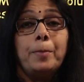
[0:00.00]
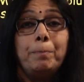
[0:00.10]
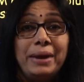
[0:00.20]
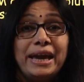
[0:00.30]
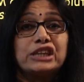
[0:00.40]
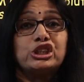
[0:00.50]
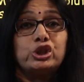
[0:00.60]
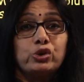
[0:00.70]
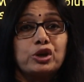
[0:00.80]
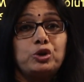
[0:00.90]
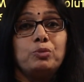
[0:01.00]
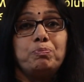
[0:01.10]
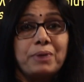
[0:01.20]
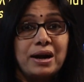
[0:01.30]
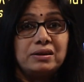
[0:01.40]
Make sure to
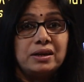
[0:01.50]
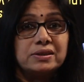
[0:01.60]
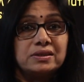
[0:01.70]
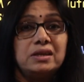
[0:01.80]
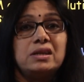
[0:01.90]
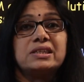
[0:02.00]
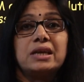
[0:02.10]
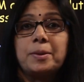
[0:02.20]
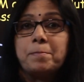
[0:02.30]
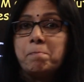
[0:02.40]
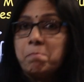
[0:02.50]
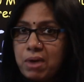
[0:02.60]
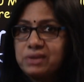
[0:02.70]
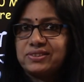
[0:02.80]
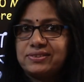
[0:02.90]
practice. It is a
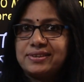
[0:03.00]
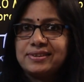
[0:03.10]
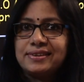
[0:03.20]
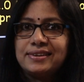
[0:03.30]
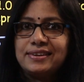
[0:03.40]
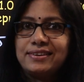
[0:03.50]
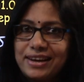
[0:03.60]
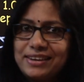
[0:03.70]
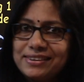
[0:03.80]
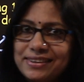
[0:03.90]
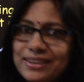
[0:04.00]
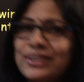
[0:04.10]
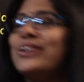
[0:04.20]
must, right?